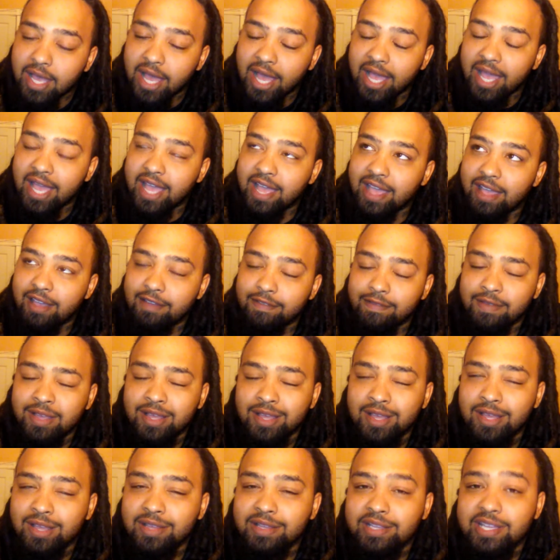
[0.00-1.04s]
I
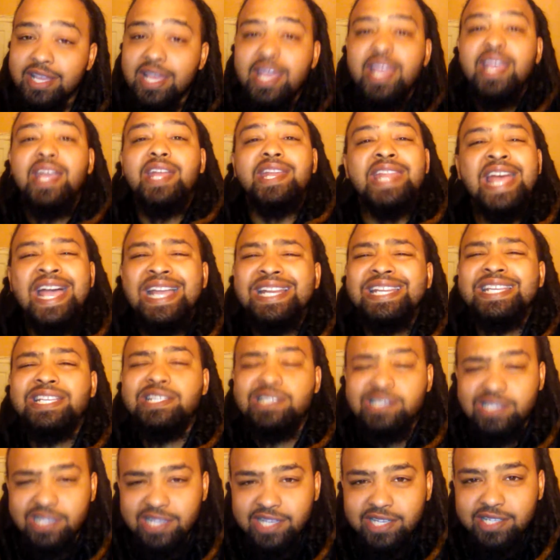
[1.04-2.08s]
have
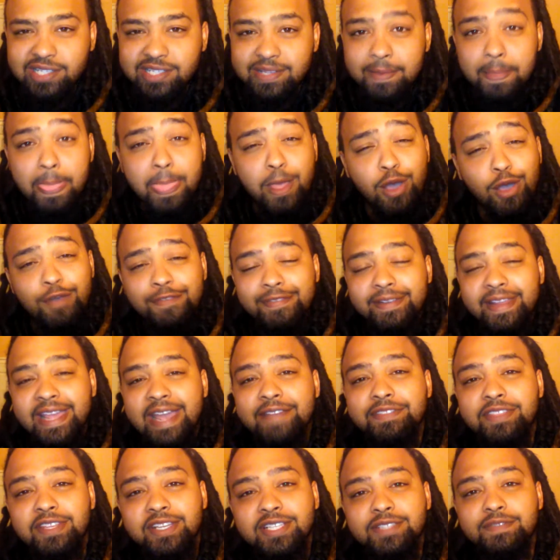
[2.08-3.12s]
96. Hopefully
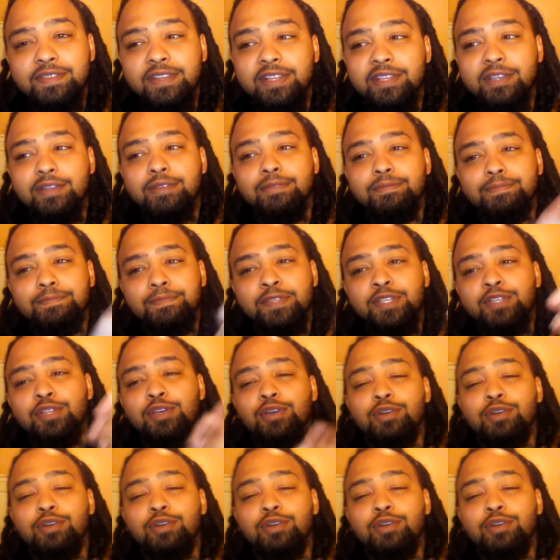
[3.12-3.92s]
after this video, you